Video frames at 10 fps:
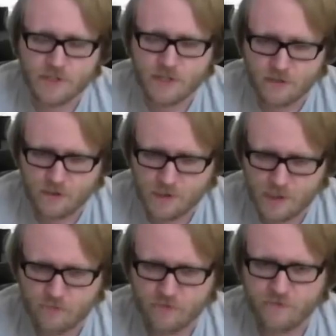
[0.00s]
skills
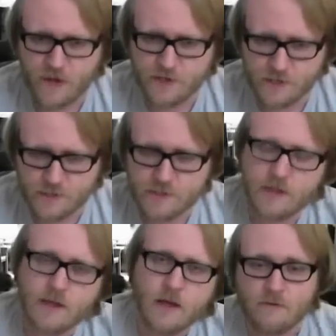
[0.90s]
and professions.
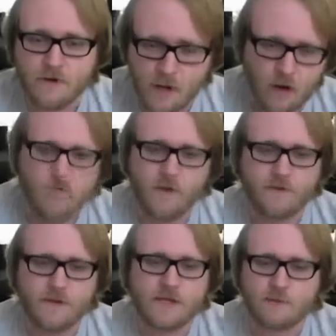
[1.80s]
We know
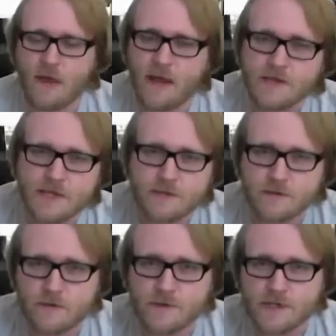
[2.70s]
that these magazines are
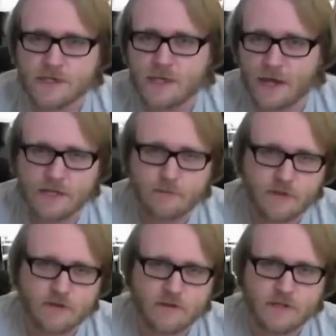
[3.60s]
using sex
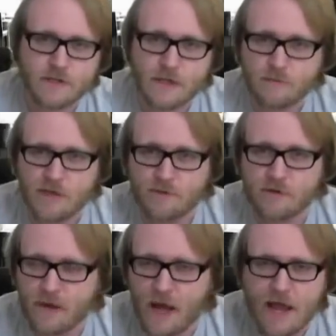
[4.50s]
appeal to get people
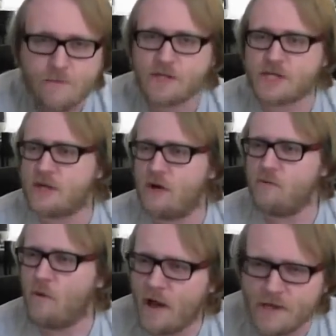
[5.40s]
to buy it, but so
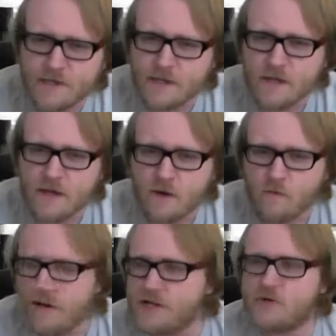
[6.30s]
what?
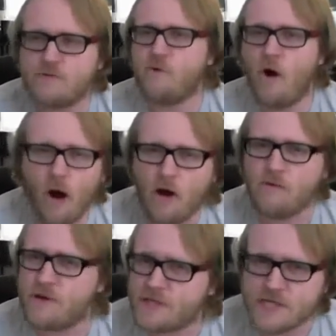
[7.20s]
What is wrong
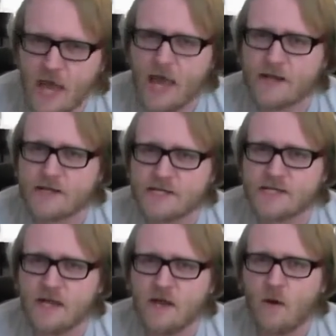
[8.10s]
with
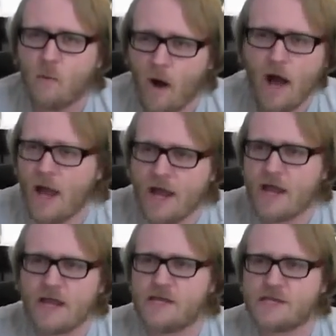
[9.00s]
sex? Why
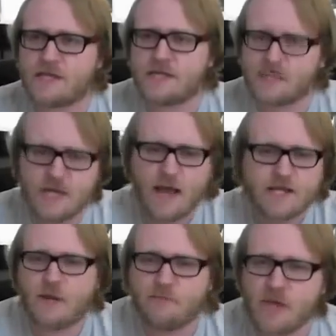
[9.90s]
is
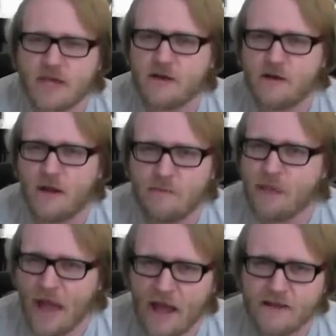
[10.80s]
sex appeal a
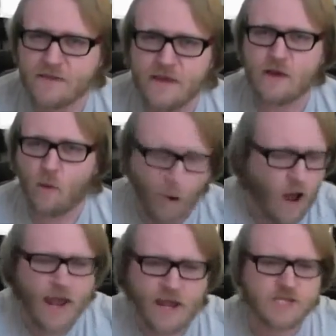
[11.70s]
bad thing?
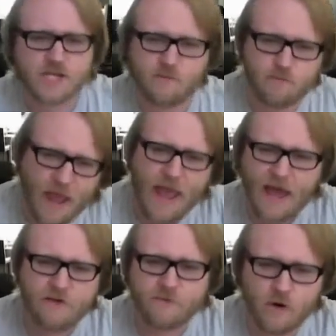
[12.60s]
Why is it
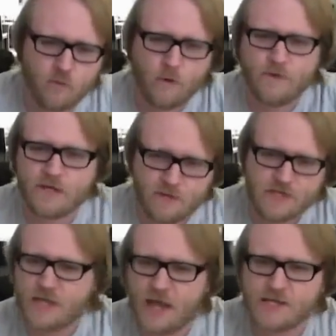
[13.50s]
bad for a woman to be
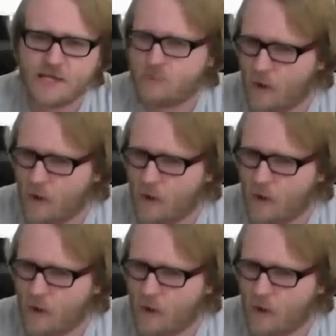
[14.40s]
sexy?